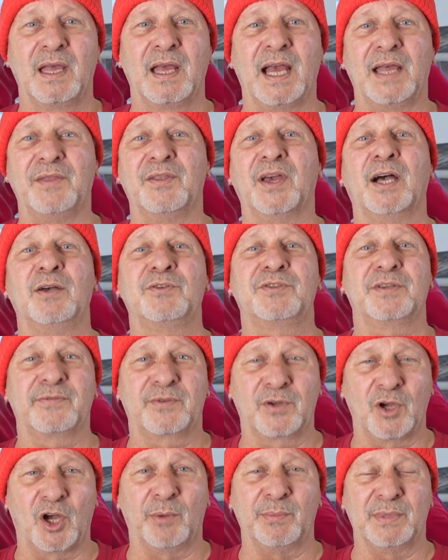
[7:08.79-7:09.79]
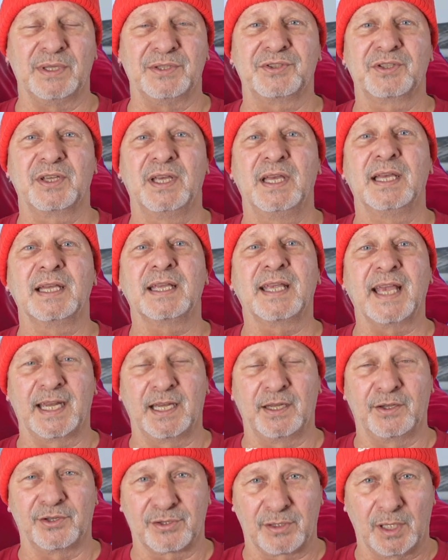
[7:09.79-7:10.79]
And the House of Commons,
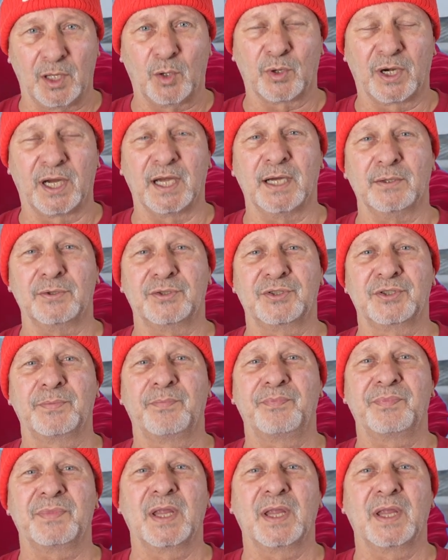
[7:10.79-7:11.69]
Canada's lower house.